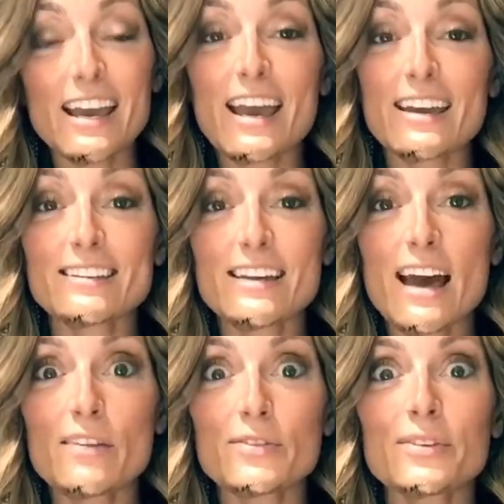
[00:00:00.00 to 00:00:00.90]
And
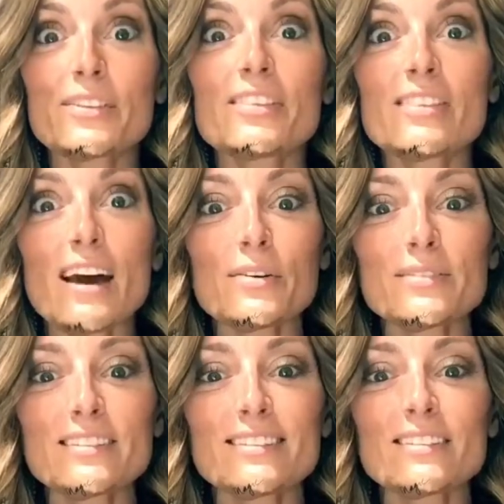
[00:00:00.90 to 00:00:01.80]
after
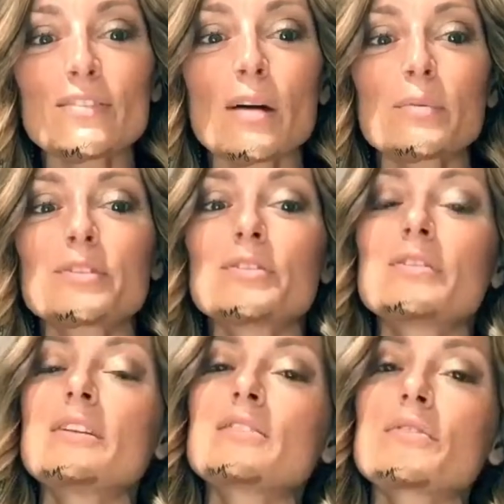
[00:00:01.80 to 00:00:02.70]
thousands of
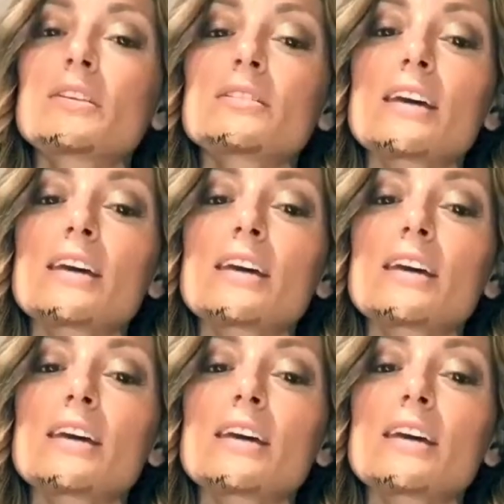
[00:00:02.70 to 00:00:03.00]
opportunities for this